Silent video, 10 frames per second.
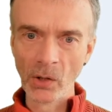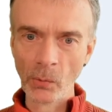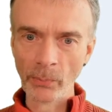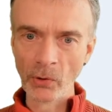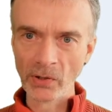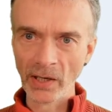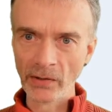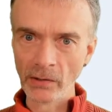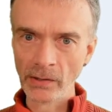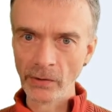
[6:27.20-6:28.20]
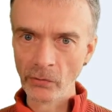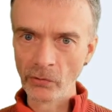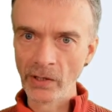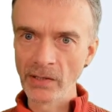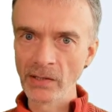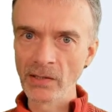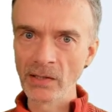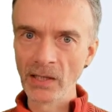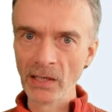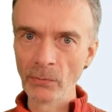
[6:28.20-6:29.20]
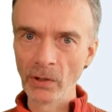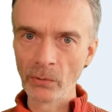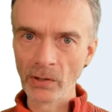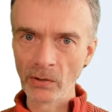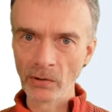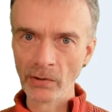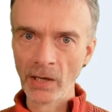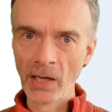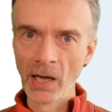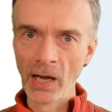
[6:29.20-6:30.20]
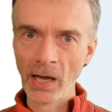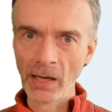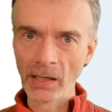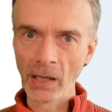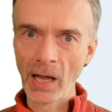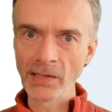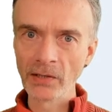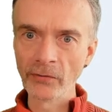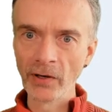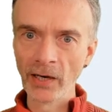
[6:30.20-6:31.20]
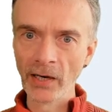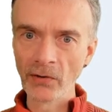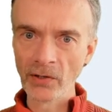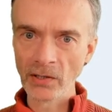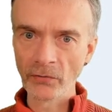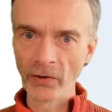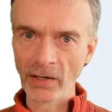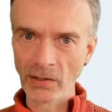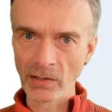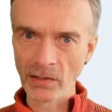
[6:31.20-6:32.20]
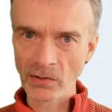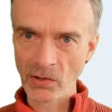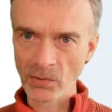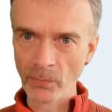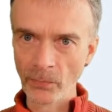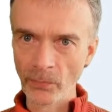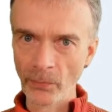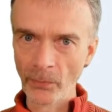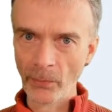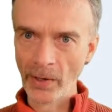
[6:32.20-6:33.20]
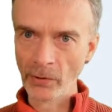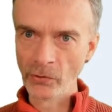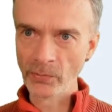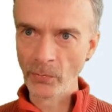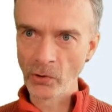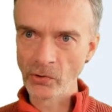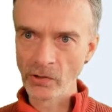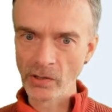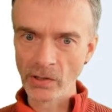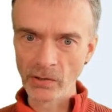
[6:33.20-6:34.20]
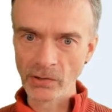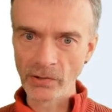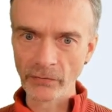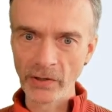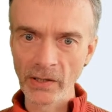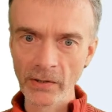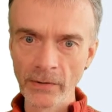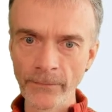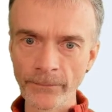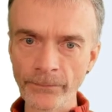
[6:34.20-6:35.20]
We put together a little grading scheme where we can classify these findings as mild, moderate, and severe.